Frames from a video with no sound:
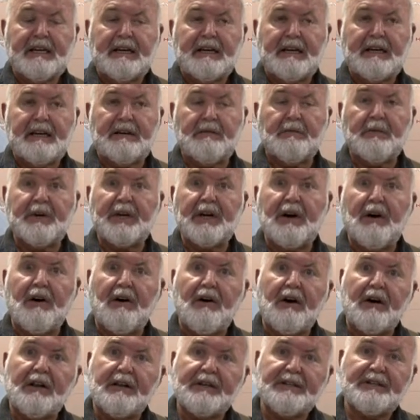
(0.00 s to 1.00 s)
and we
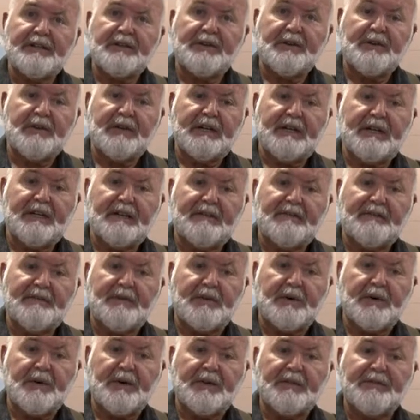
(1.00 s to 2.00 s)
all enjoy it
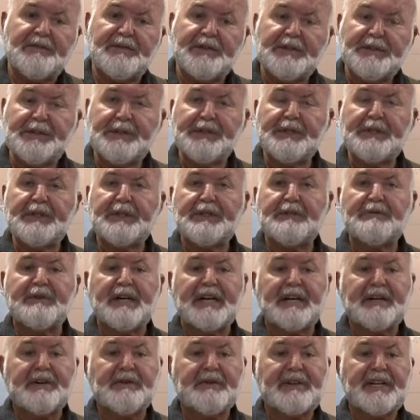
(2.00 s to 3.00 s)
for food,
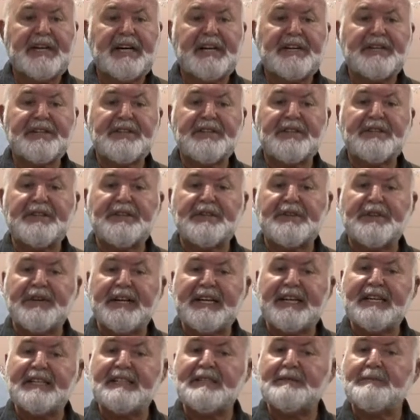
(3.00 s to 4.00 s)
recreation,
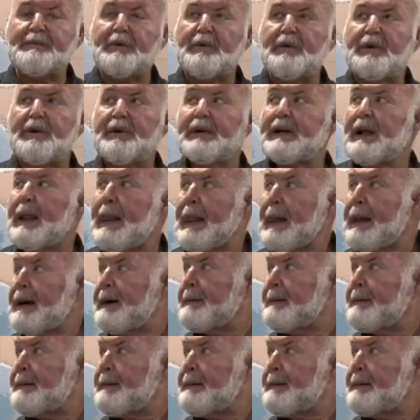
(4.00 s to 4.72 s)
transport,